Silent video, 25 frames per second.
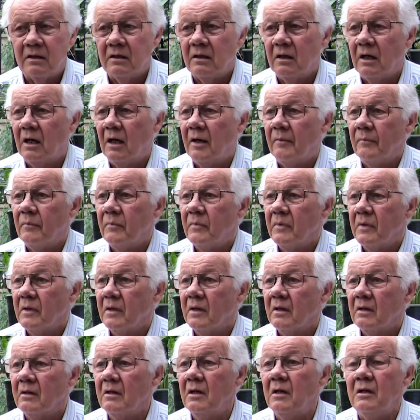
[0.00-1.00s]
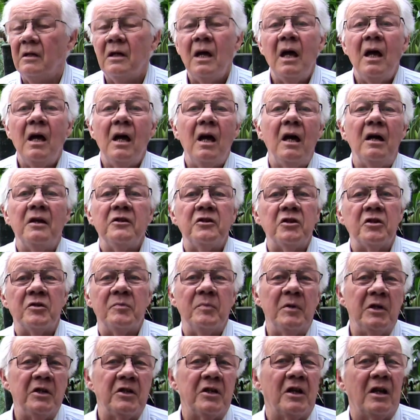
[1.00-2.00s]
That just
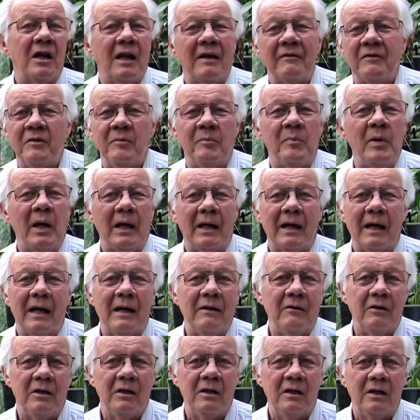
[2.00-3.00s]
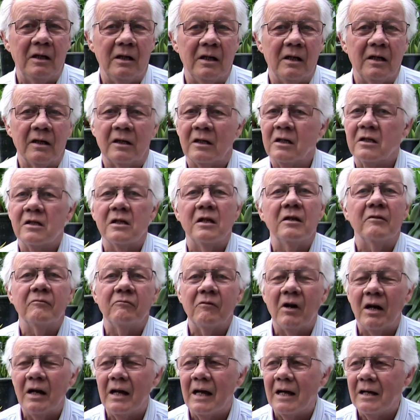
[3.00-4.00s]
means I'll have to peg out earlier because I'll
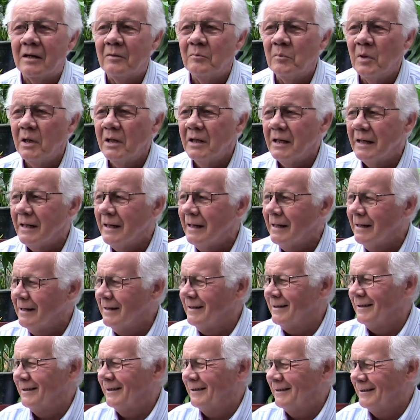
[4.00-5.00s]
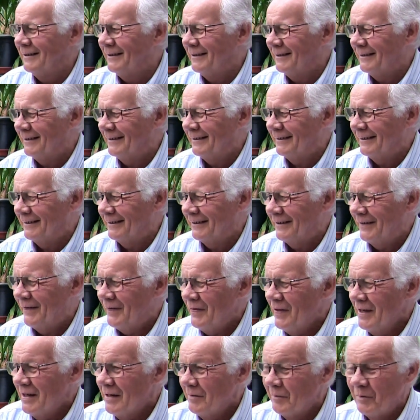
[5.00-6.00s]
run out of money.
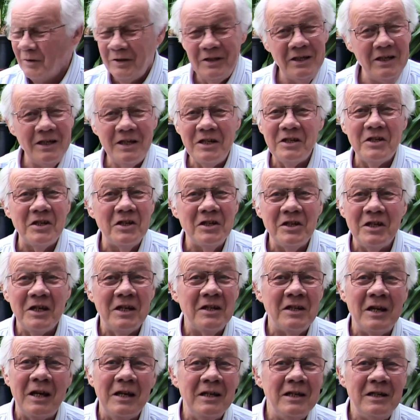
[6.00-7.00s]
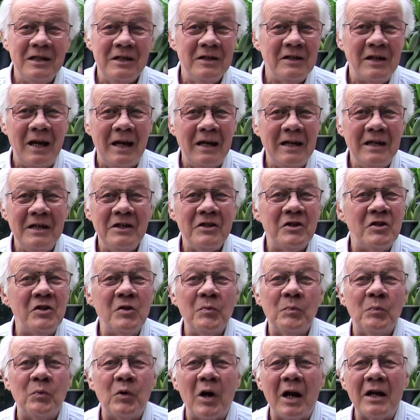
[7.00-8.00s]
But it is that is
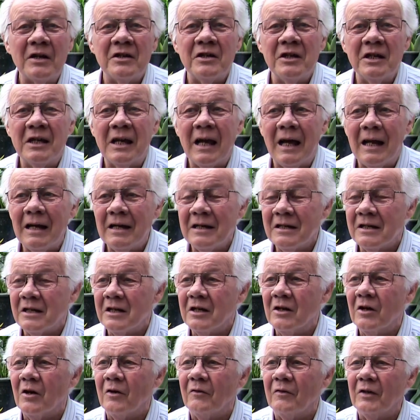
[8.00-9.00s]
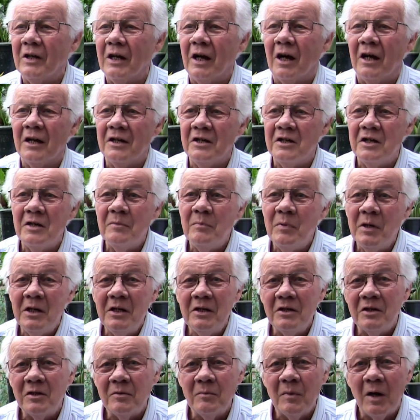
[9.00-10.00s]
the practicality of it. I dip
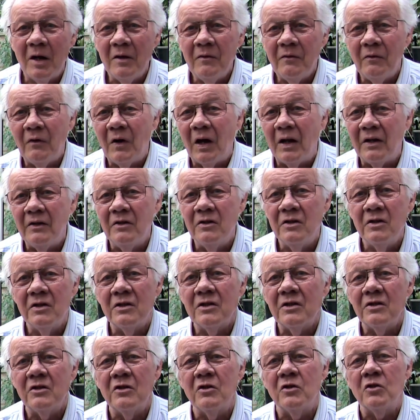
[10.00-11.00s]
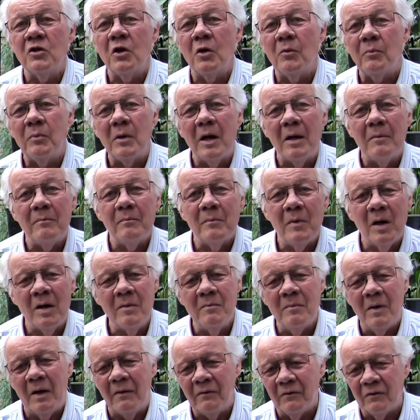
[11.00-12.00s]
into my funds to top up my
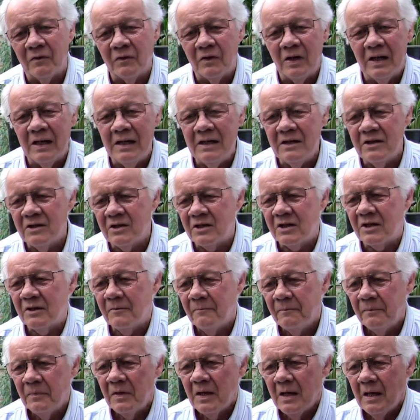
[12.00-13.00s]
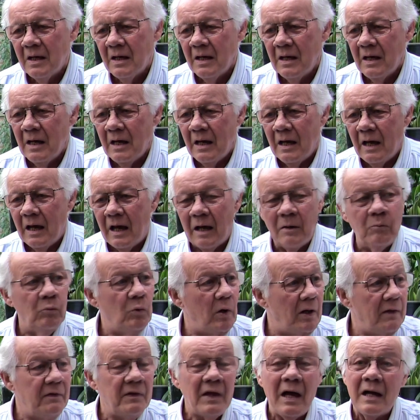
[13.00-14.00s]
monthlies, and
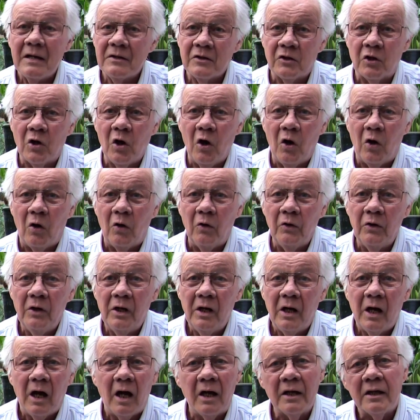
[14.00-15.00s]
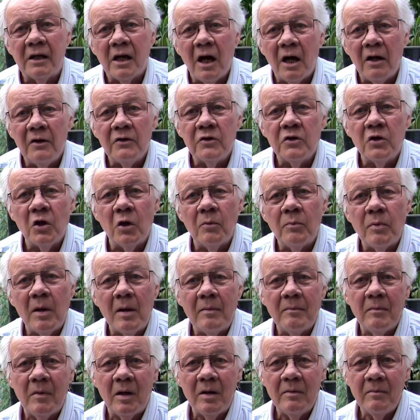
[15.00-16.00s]
when that's gone I can't top
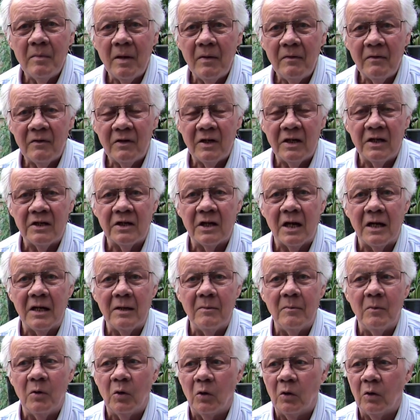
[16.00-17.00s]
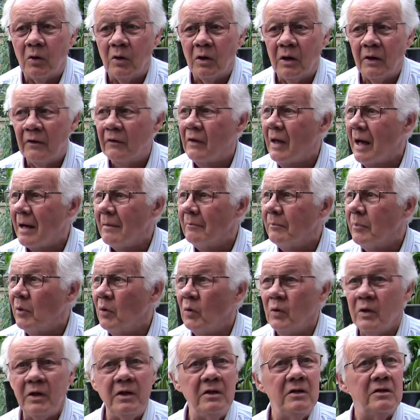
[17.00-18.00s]
up my monthlies anymore. At that
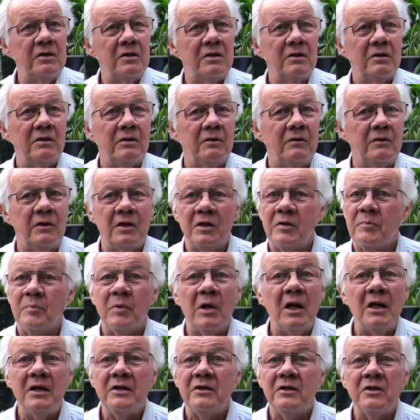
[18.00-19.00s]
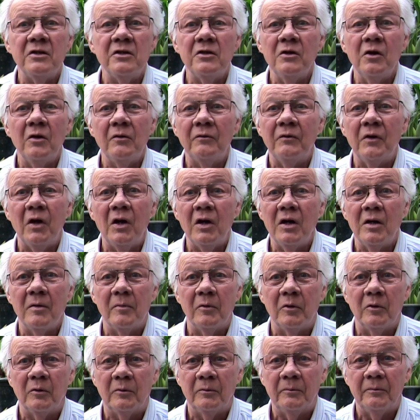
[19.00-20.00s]
point this place is not
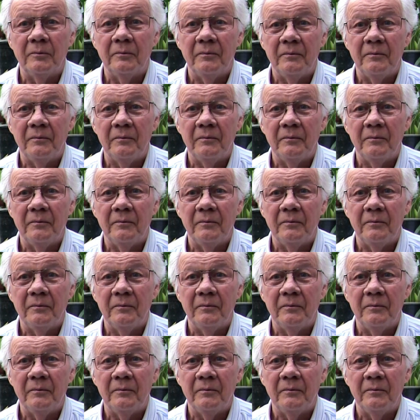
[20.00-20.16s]
viable.